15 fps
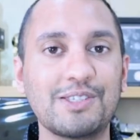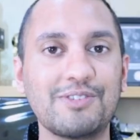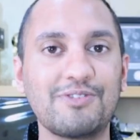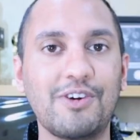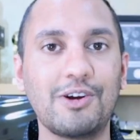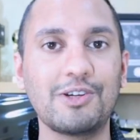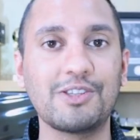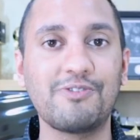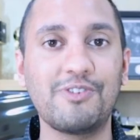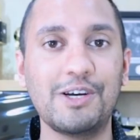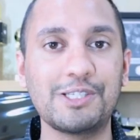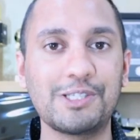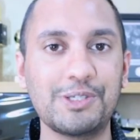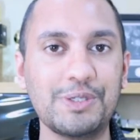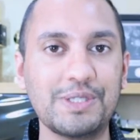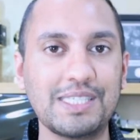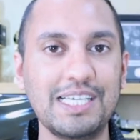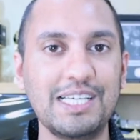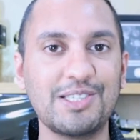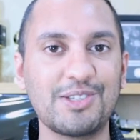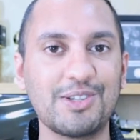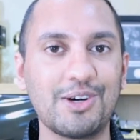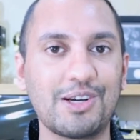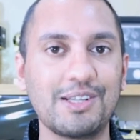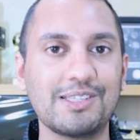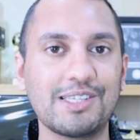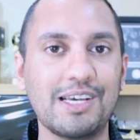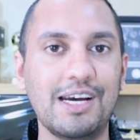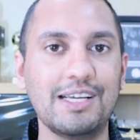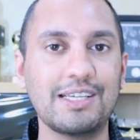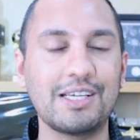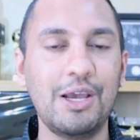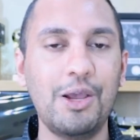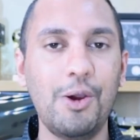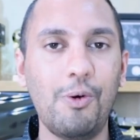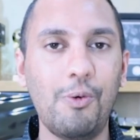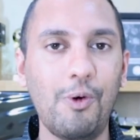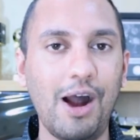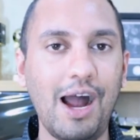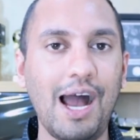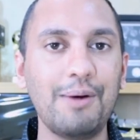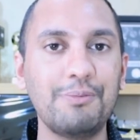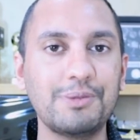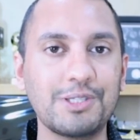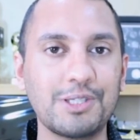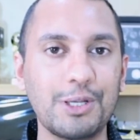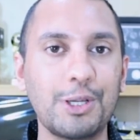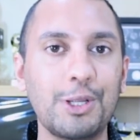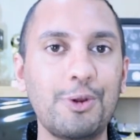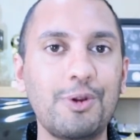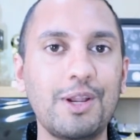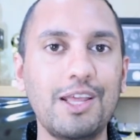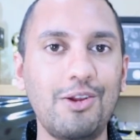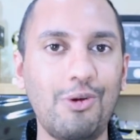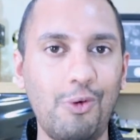as far as the first 2 seasons are concerned, were absolutely